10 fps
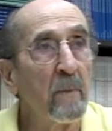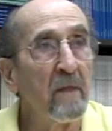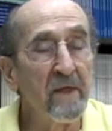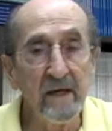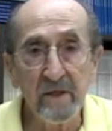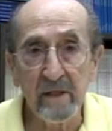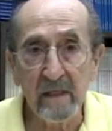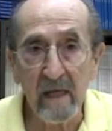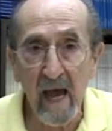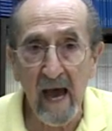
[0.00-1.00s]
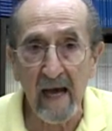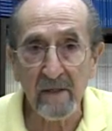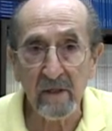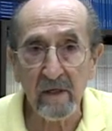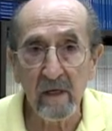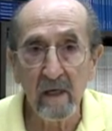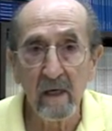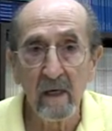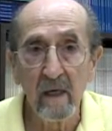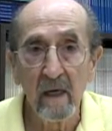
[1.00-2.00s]
This task
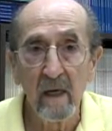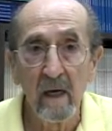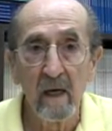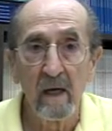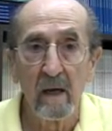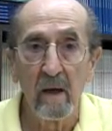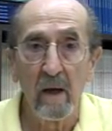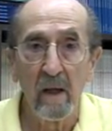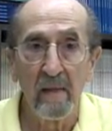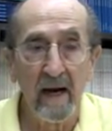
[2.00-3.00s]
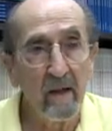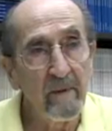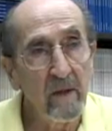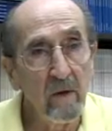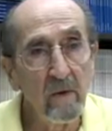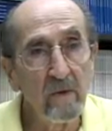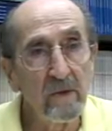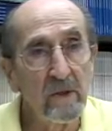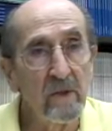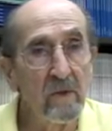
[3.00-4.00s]
that had been
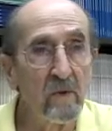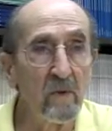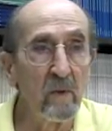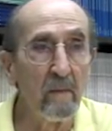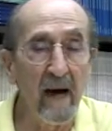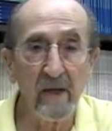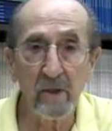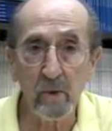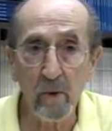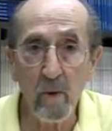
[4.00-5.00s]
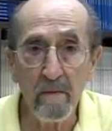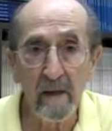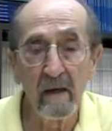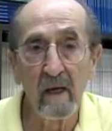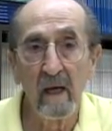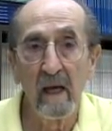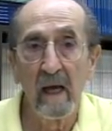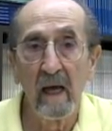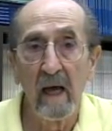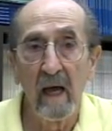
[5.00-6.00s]
used by Stroop
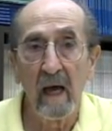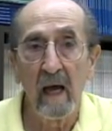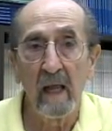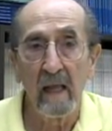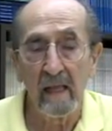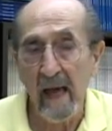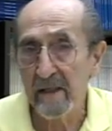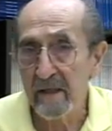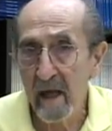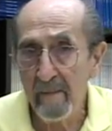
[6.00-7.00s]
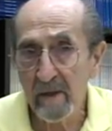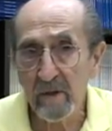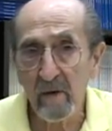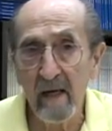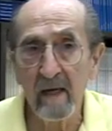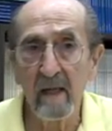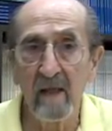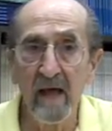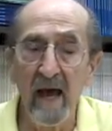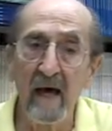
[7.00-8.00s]
has demonstrated
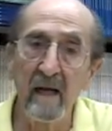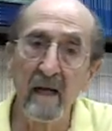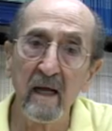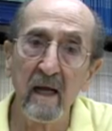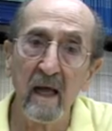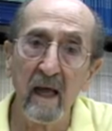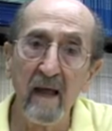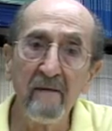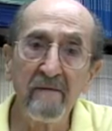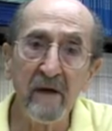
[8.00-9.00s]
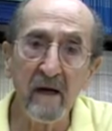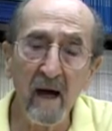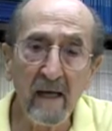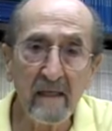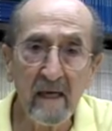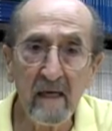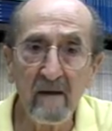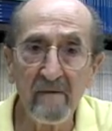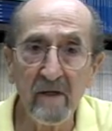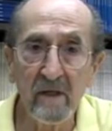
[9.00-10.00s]
that if the content
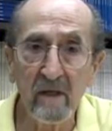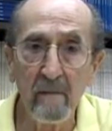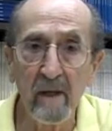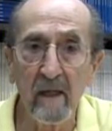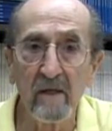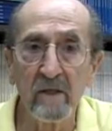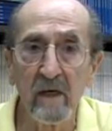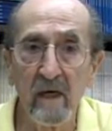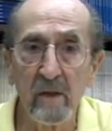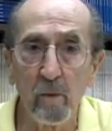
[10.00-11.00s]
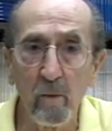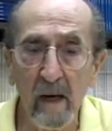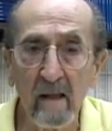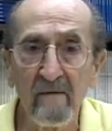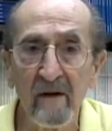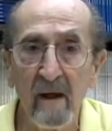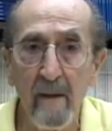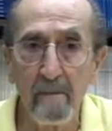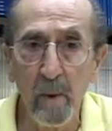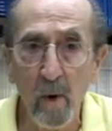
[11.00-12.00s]
of the stimulus is relevant,
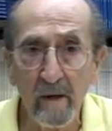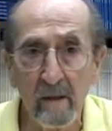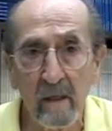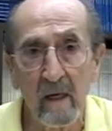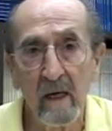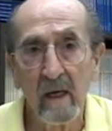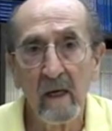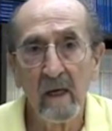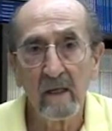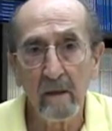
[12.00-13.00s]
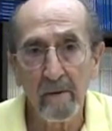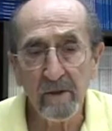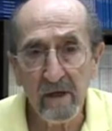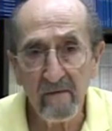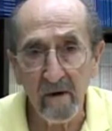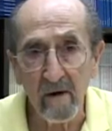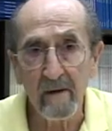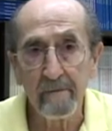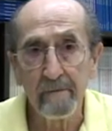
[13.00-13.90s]
important to the perceiver,